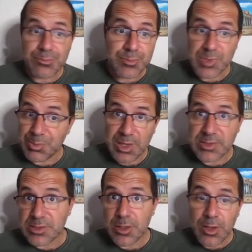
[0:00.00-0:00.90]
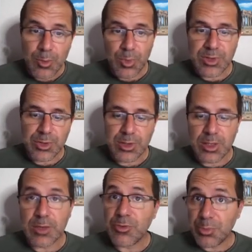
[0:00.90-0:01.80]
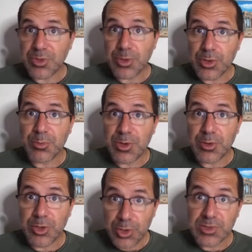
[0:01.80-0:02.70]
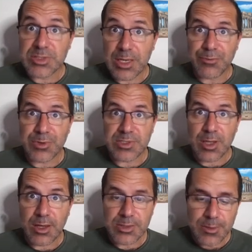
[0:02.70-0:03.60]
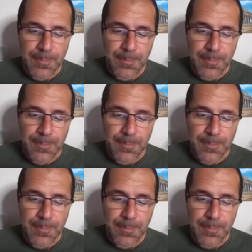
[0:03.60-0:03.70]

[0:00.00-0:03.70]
Depends what they're going to give you, but they're going to be good 10 free stocks.